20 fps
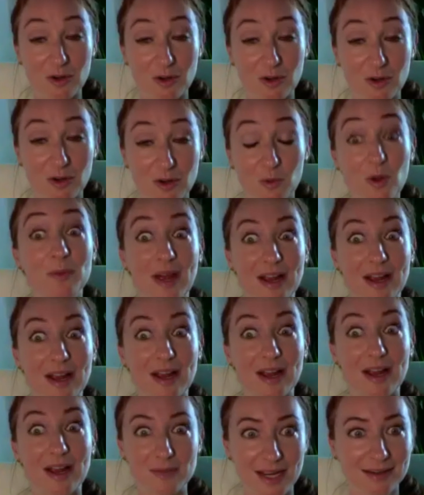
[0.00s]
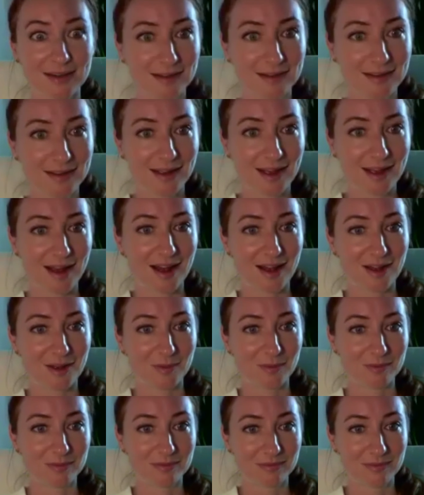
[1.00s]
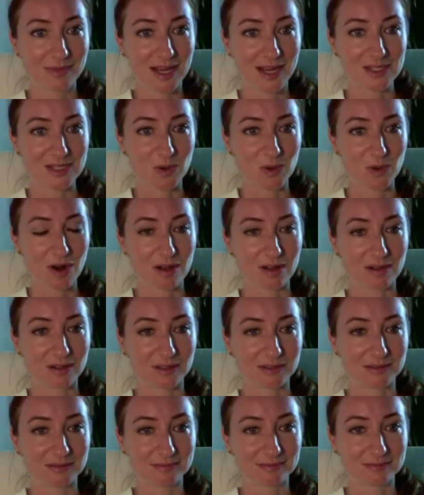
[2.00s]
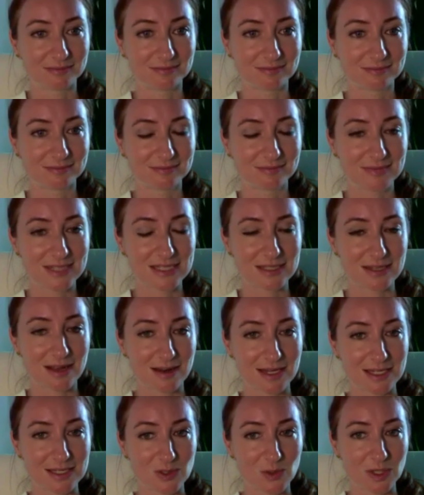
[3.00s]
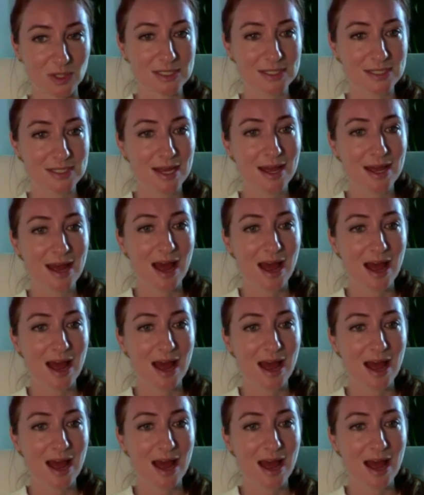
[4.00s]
or World Backup Day, as we're all stuck indoors.